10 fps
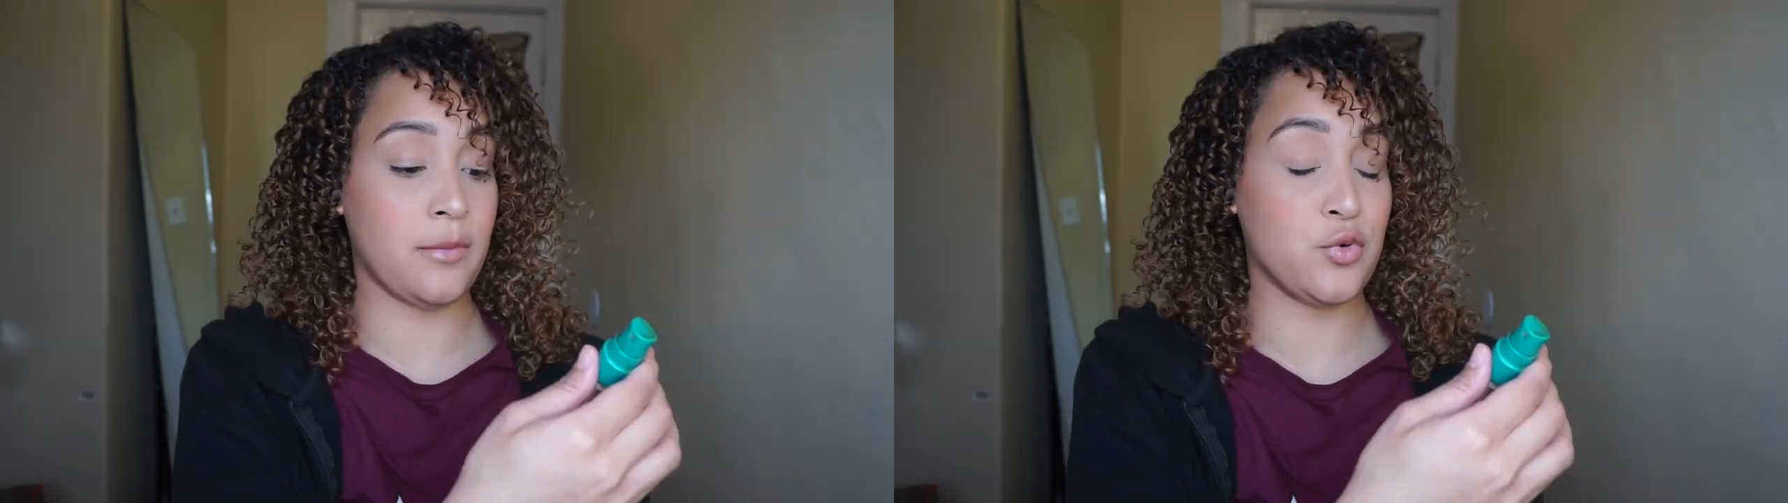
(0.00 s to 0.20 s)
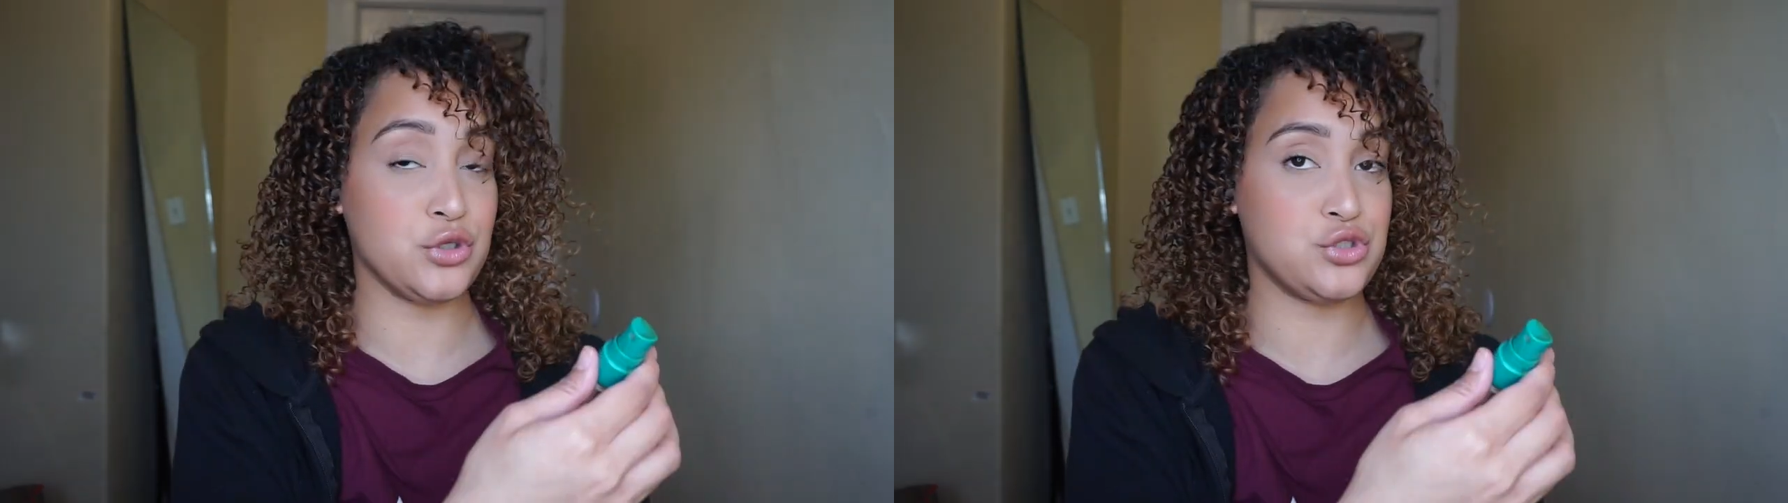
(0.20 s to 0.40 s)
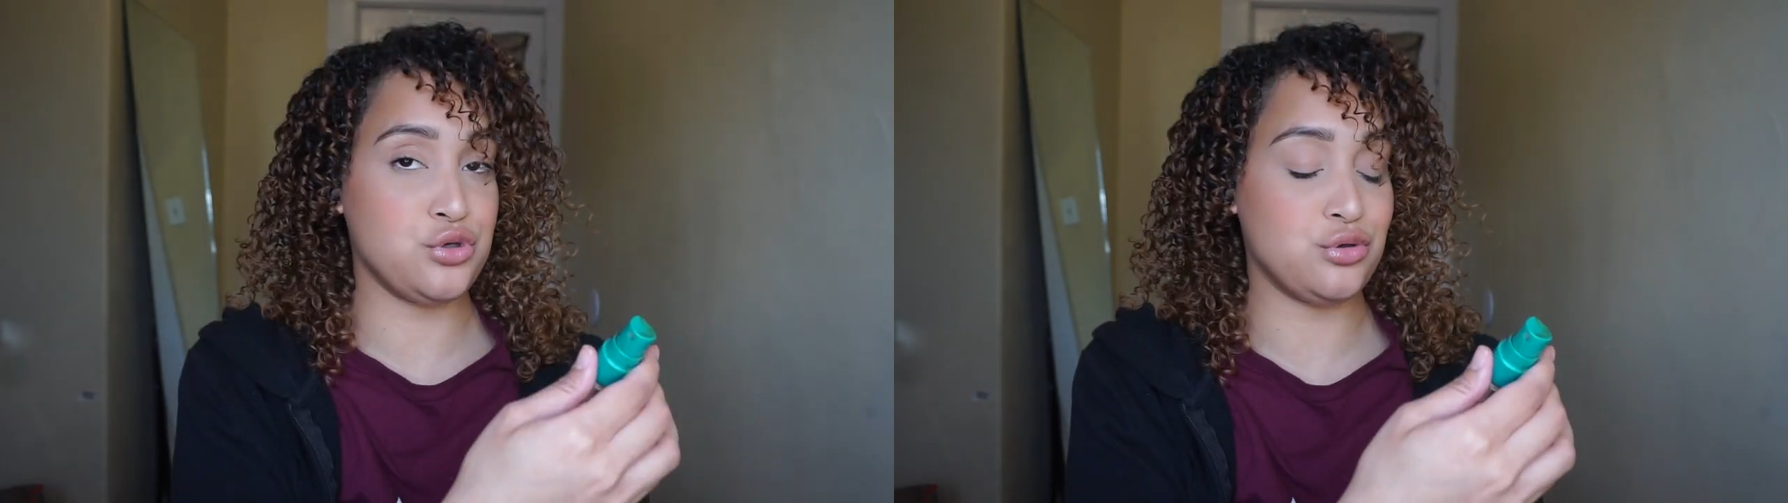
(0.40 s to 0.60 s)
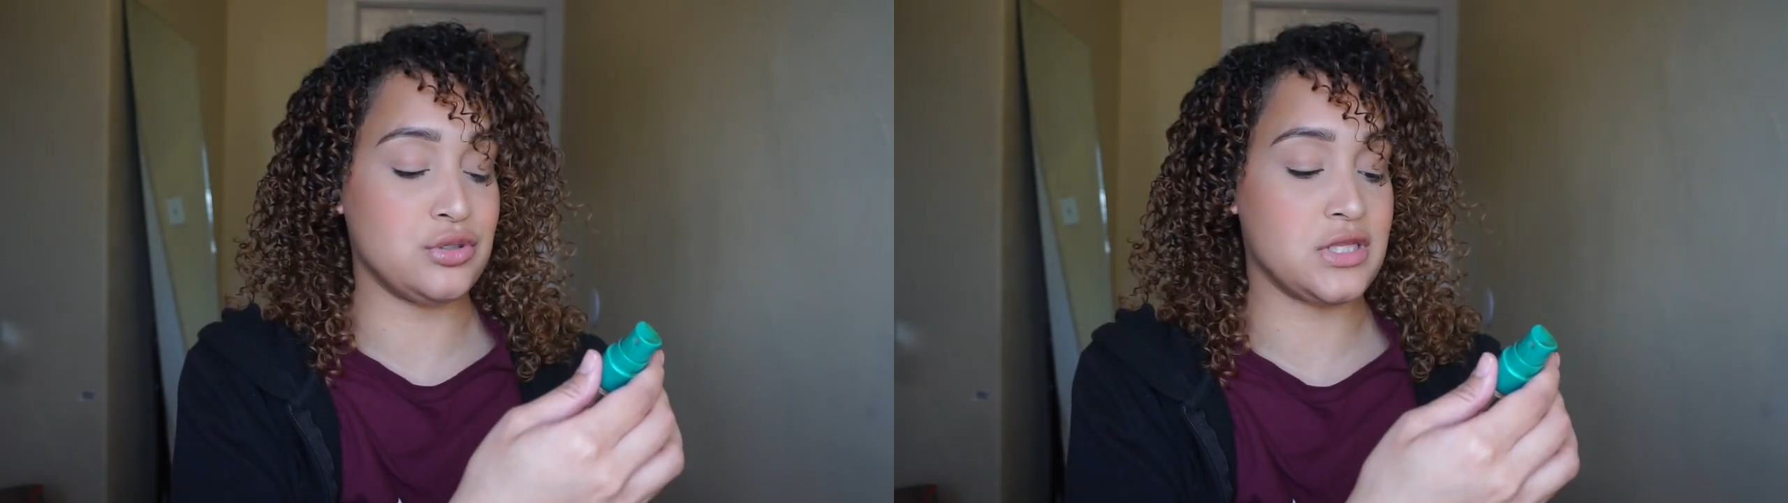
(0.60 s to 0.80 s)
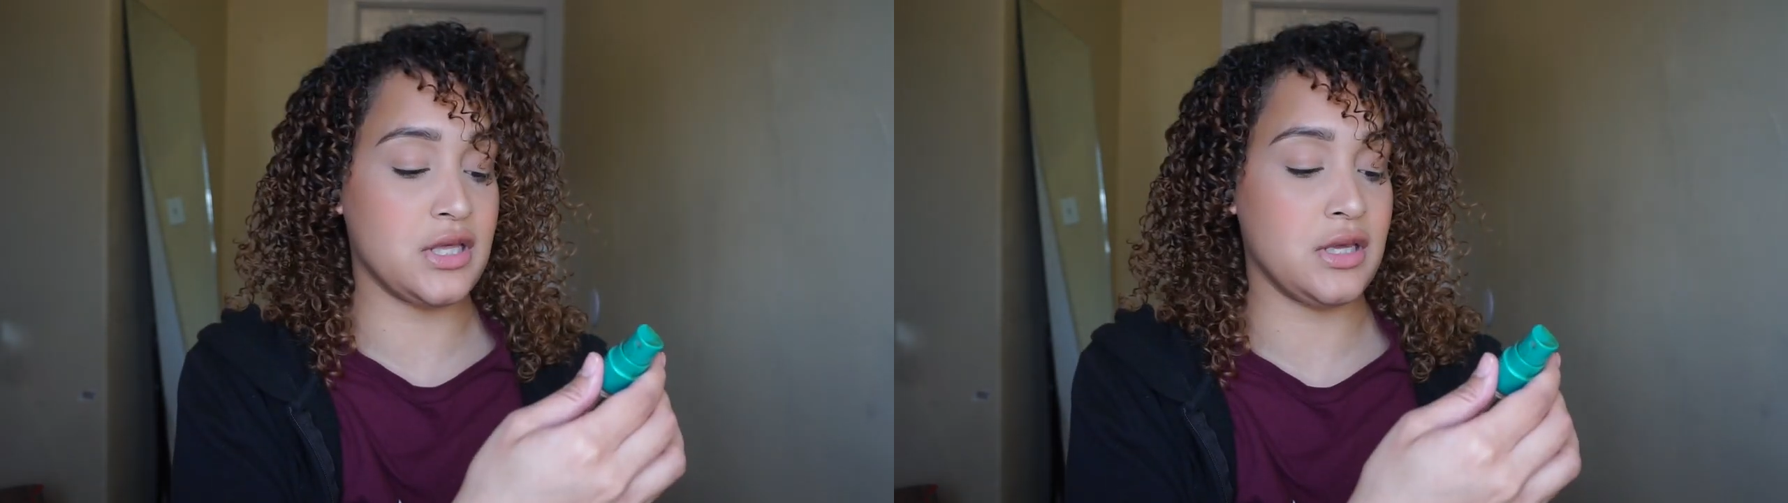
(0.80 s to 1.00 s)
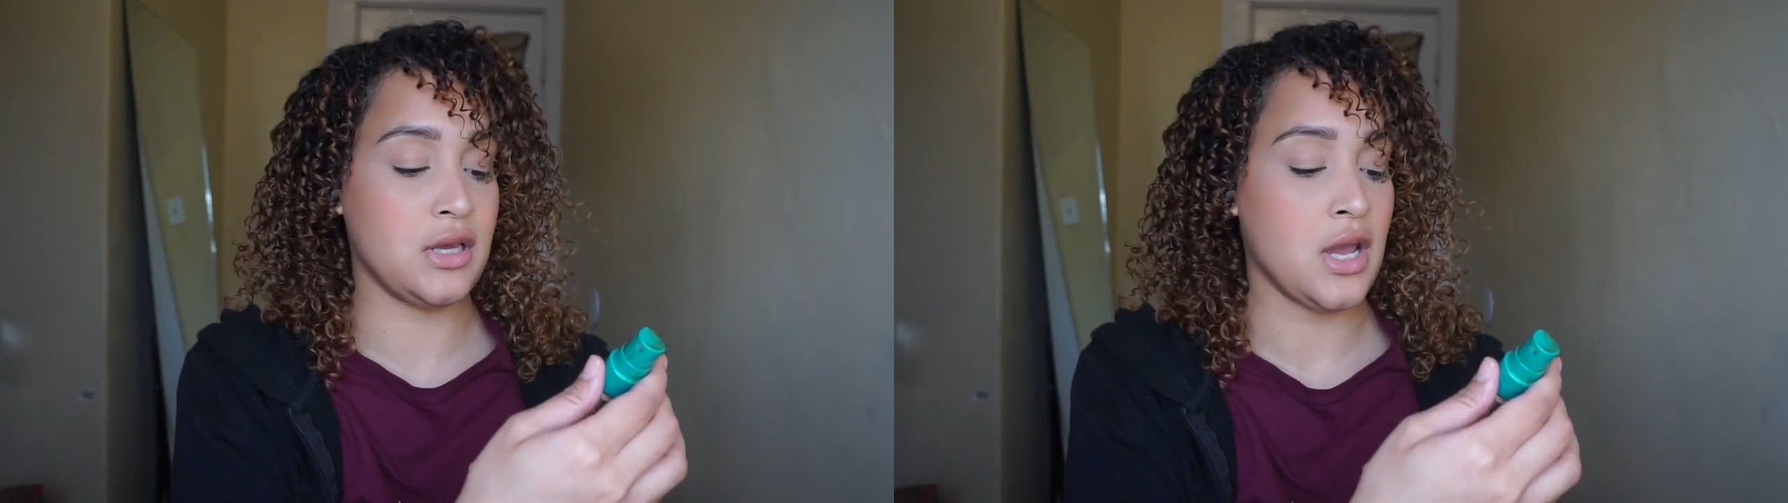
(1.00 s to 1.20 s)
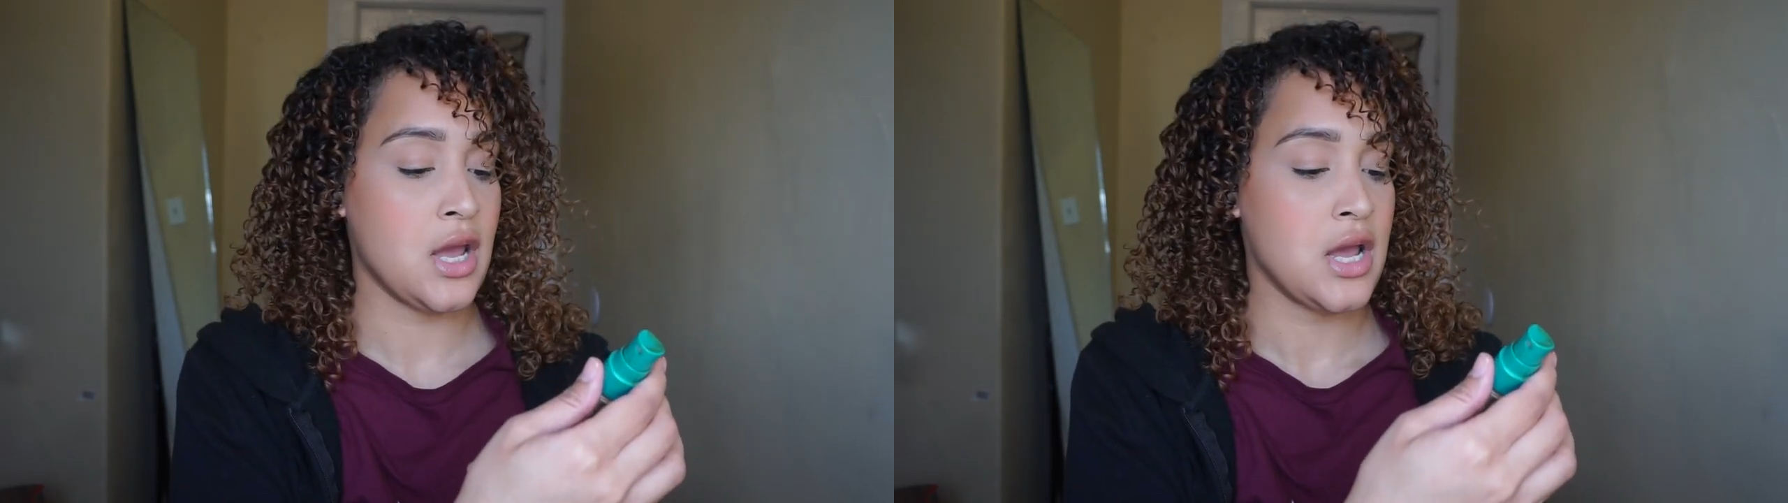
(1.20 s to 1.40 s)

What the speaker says: I'm going to use the